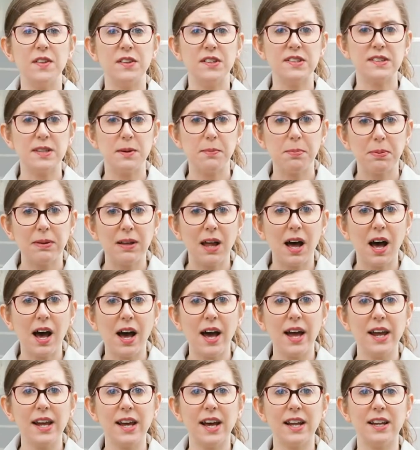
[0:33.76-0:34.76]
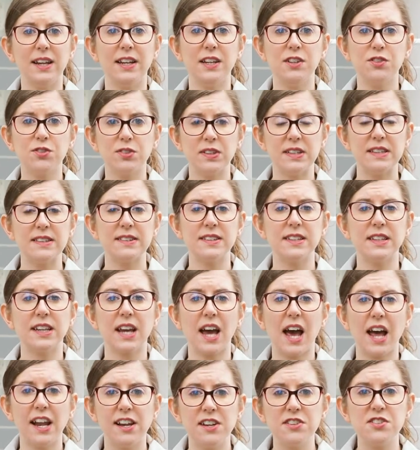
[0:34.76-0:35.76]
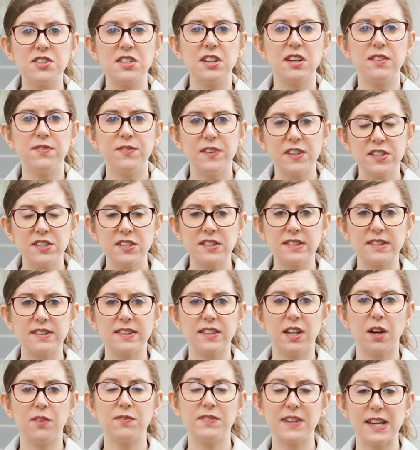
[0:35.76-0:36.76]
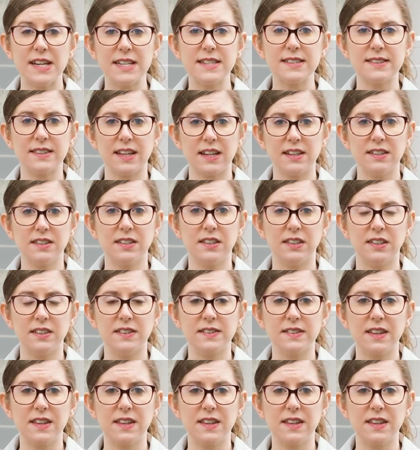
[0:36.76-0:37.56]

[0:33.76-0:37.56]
the supply and intrinsic energy efficiency of data centers